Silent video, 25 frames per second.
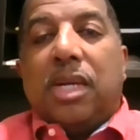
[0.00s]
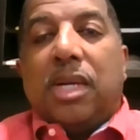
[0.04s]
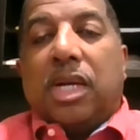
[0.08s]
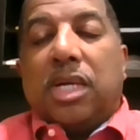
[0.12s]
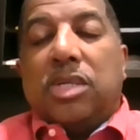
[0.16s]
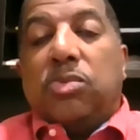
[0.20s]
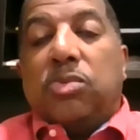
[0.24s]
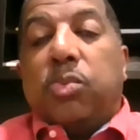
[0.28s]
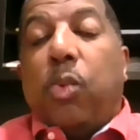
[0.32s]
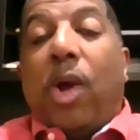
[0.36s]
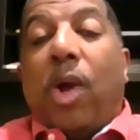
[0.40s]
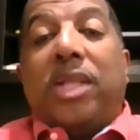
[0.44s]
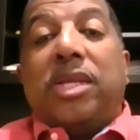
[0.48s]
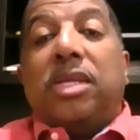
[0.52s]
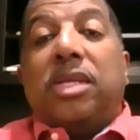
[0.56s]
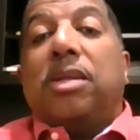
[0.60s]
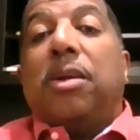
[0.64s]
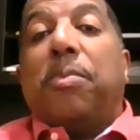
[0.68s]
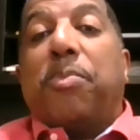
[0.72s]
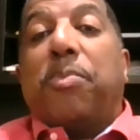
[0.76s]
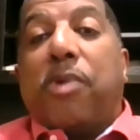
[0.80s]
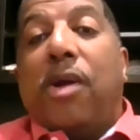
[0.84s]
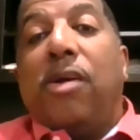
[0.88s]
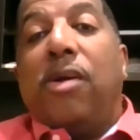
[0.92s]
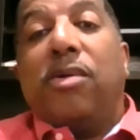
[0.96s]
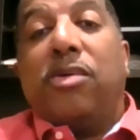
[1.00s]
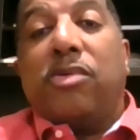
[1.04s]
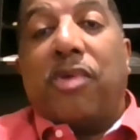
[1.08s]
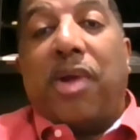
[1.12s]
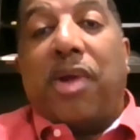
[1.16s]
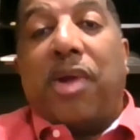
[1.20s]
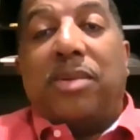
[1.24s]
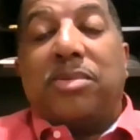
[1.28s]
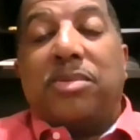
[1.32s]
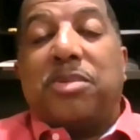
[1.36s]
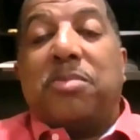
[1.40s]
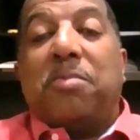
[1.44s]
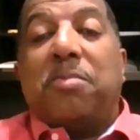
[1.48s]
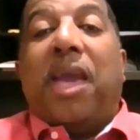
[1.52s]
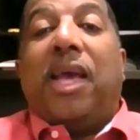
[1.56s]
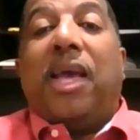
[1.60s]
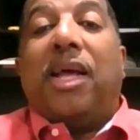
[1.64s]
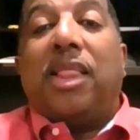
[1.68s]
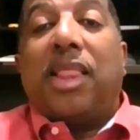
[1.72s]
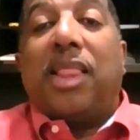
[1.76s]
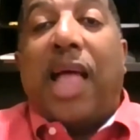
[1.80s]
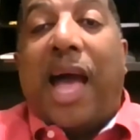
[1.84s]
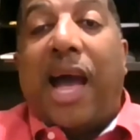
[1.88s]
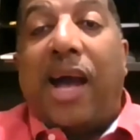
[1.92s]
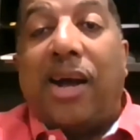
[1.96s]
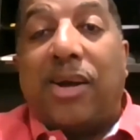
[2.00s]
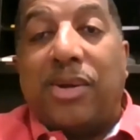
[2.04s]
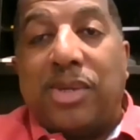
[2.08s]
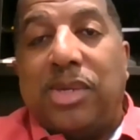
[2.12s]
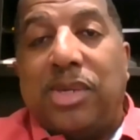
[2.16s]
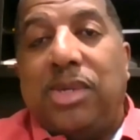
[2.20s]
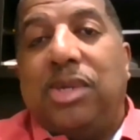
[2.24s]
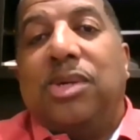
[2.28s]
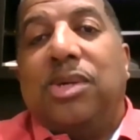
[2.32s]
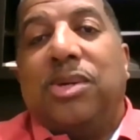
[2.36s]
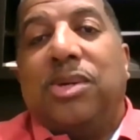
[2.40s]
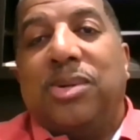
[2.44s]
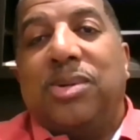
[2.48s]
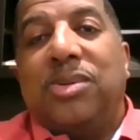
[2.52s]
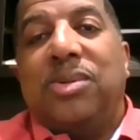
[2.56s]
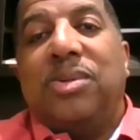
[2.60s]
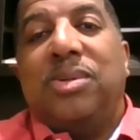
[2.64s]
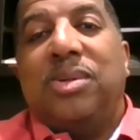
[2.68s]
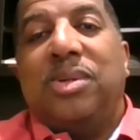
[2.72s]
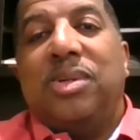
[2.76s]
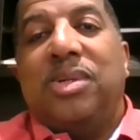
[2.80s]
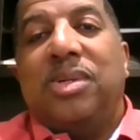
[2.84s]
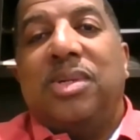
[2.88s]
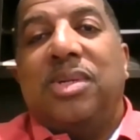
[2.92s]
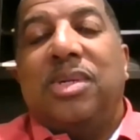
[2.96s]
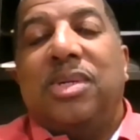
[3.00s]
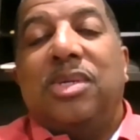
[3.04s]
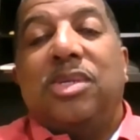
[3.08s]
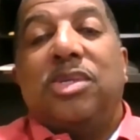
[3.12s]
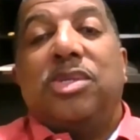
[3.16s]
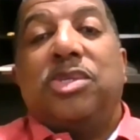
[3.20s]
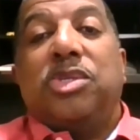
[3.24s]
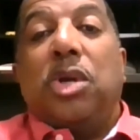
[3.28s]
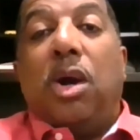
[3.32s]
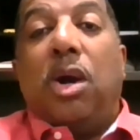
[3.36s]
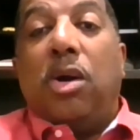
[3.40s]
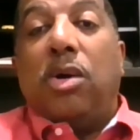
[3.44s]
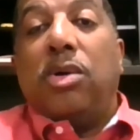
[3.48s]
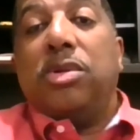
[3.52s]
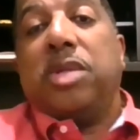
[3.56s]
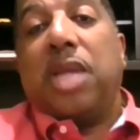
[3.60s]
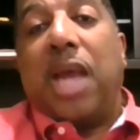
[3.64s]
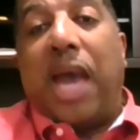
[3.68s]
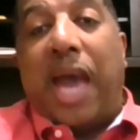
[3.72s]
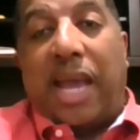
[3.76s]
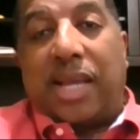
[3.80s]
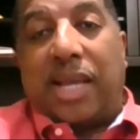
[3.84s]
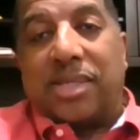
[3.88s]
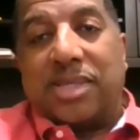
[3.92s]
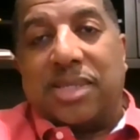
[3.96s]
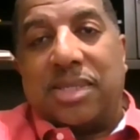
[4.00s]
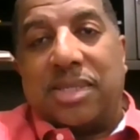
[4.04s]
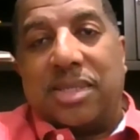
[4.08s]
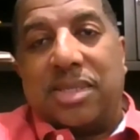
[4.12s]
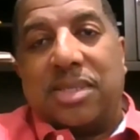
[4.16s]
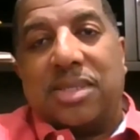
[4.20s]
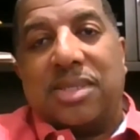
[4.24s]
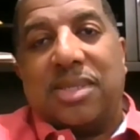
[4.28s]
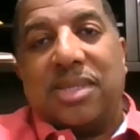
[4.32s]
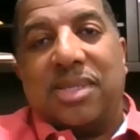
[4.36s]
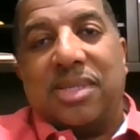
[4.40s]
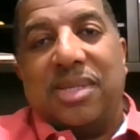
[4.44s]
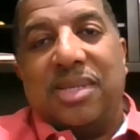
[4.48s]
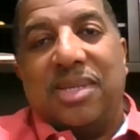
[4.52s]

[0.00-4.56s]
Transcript: Because one of the programs may allow you to owe taxes,